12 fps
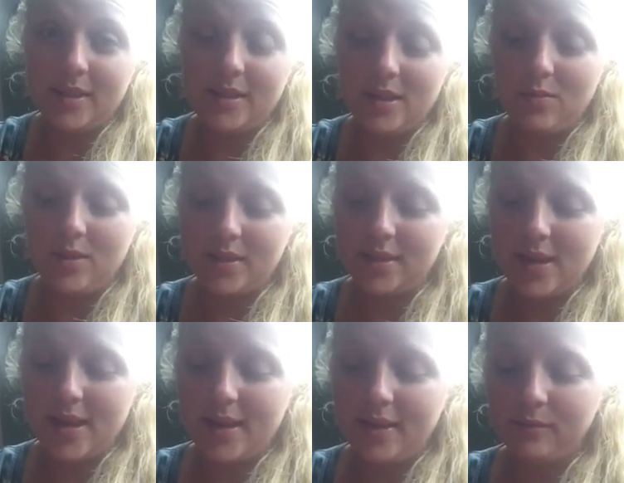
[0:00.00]
let's do this
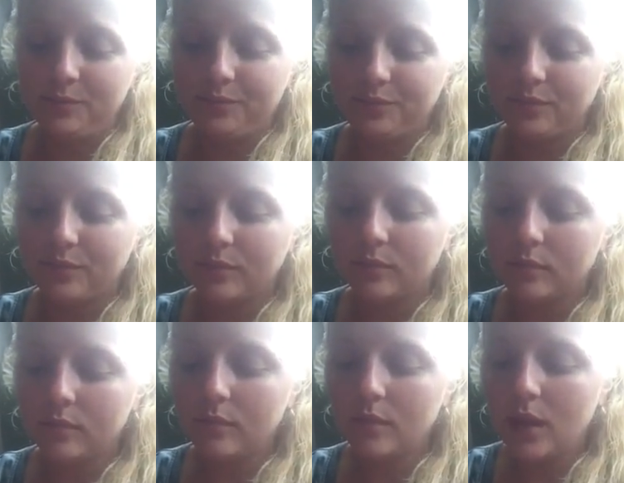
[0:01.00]
thing.
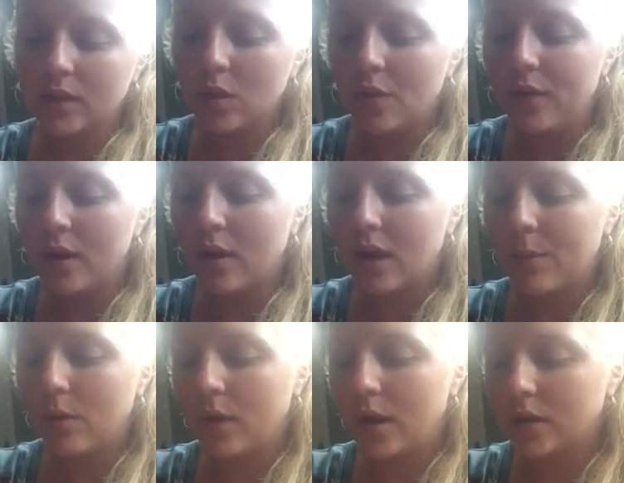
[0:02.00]
So I figured I'd
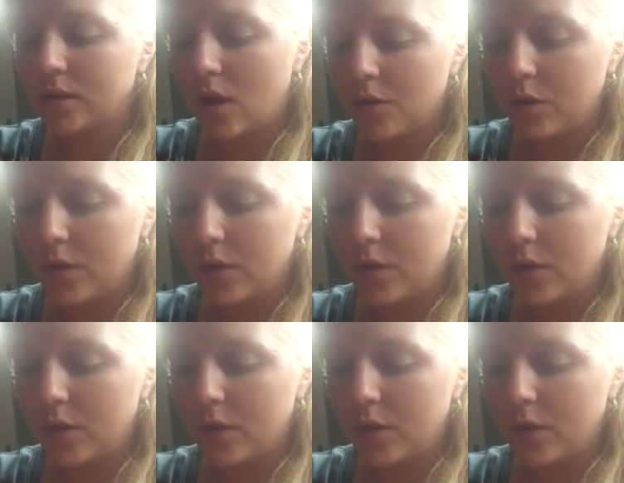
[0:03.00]
come on here and talk to